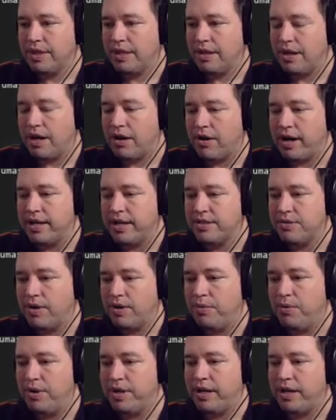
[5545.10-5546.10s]
All right, so I
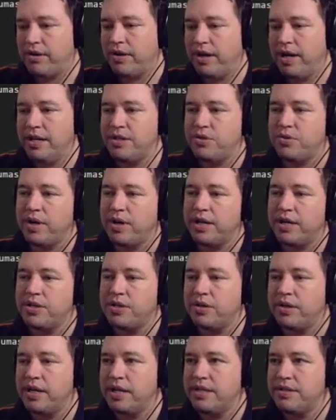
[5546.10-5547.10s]
want to create a
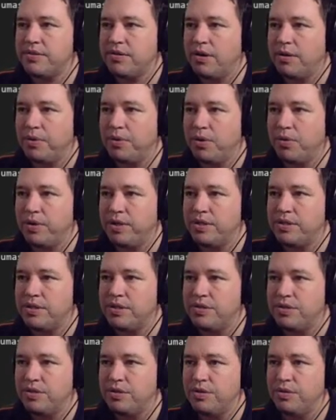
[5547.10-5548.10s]
directory. So I'm going to
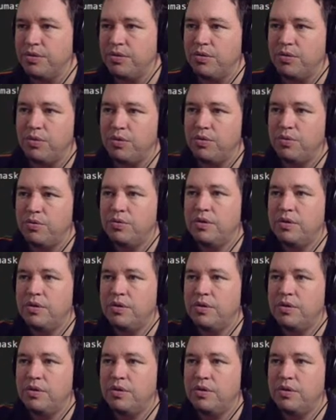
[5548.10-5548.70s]
do